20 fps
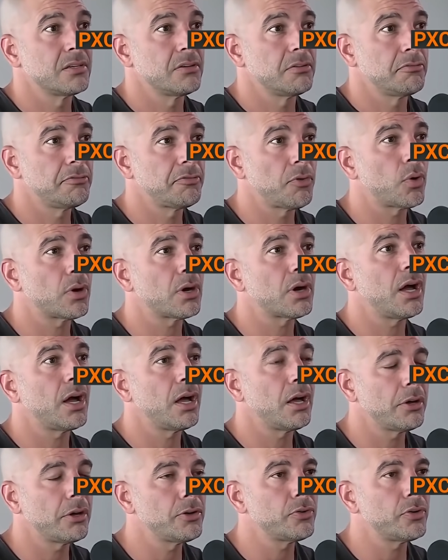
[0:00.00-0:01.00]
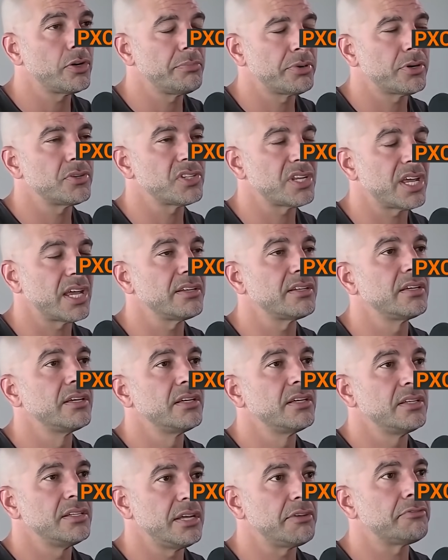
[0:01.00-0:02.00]
wow.
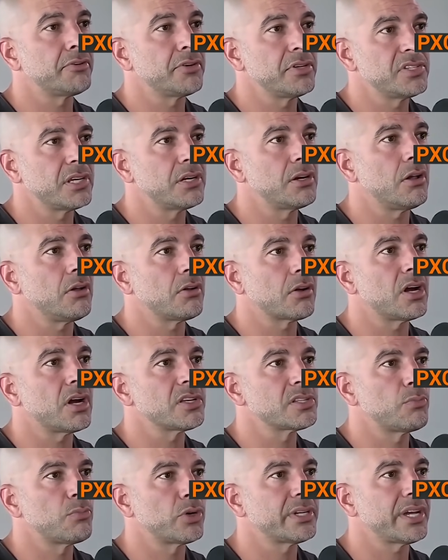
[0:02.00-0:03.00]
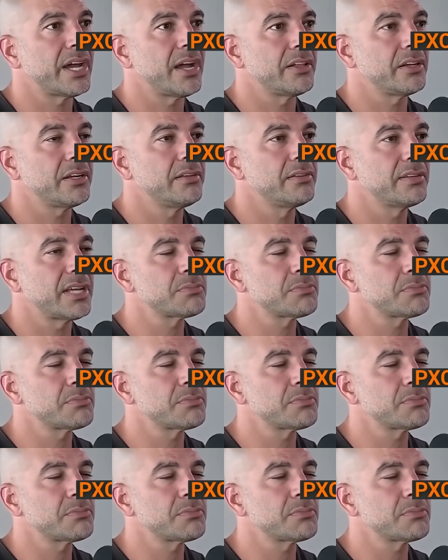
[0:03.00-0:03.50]
400% difference in all cause mortality.